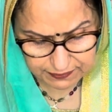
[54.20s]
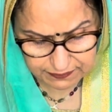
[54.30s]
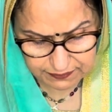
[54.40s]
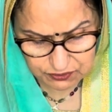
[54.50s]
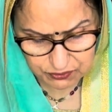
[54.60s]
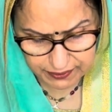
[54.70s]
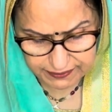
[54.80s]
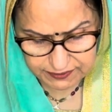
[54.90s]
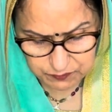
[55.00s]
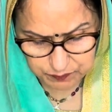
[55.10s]
The
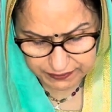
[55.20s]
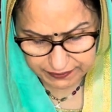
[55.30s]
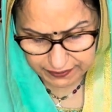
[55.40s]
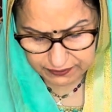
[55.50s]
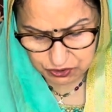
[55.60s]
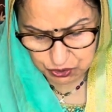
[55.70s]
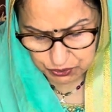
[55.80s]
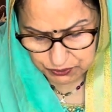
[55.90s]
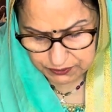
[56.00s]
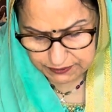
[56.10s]
swans pick at
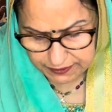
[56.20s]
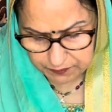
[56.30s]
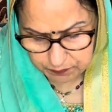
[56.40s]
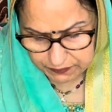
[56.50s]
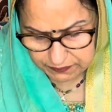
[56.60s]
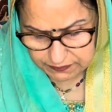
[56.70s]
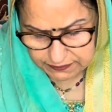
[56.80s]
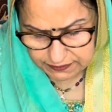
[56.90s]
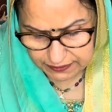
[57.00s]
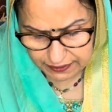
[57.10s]
jewels and
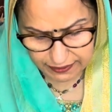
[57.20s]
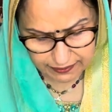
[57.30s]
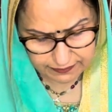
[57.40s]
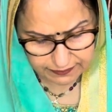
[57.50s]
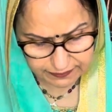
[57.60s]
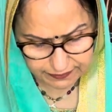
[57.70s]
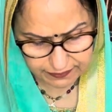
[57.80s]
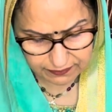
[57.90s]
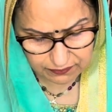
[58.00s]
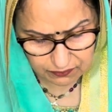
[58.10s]
pearls, and the
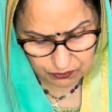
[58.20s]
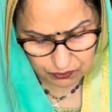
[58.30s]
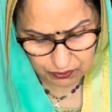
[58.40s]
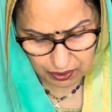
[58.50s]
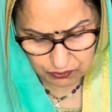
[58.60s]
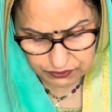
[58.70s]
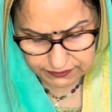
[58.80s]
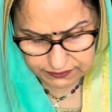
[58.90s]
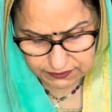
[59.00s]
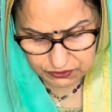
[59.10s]
crane go out in
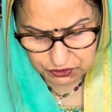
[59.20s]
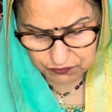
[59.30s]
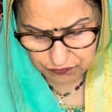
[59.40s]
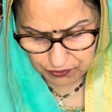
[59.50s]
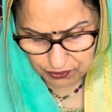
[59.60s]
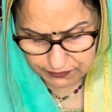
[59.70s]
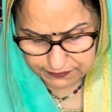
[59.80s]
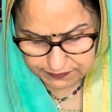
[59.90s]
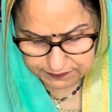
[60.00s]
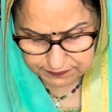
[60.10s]
search of
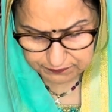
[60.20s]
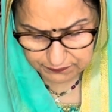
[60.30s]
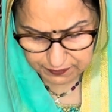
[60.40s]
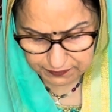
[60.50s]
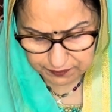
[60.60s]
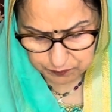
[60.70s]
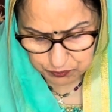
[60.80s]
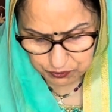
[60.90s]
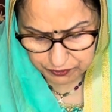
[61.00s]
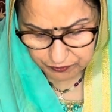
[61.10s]
frogs. The
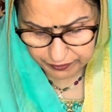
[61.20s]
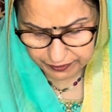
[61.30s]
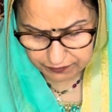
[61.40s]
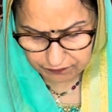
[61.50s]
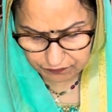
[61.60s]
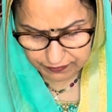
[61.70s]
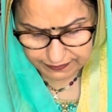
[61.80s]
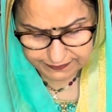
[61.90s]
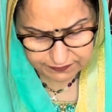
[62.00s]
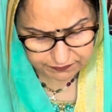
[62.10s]
poor crane
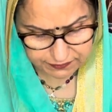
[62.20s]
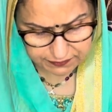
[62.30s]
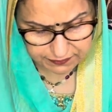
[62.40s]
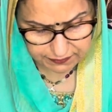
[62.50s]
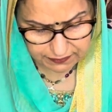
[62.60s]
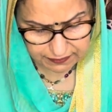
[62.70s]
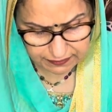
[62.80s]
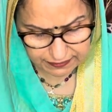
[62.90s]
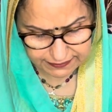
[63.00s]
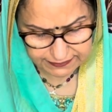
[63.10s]
flies away,
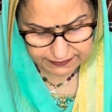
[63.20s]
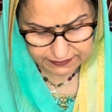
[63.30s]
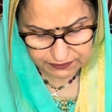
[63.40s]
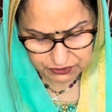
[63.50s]
lest it